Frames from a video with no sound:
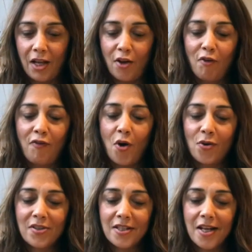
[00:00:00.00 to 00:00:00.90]
Hello
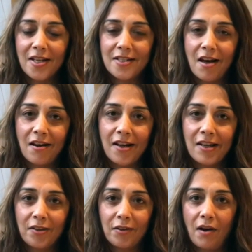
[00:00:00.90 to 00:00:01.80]
folks, it's
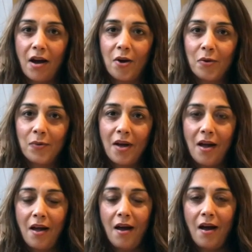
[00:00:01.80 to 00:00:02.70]
Anahita Rao.
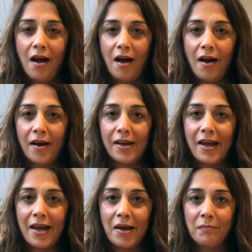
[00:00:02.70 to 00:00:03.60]
I
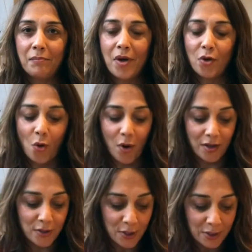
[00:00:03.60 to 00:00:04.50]
am
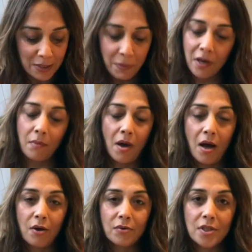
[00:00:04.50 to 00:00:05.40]
going to speak
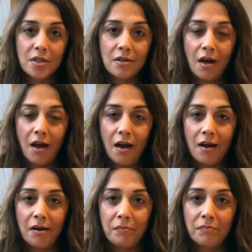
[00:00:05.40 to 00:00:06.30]
about
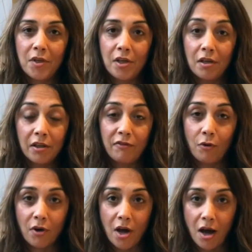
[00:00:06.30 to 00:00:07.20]
the yearly
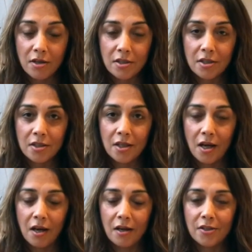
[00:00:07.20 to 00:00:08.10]
forecasts
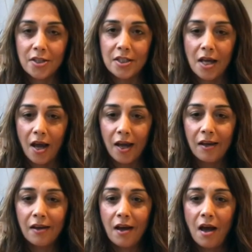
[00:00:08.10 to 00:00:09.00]
today.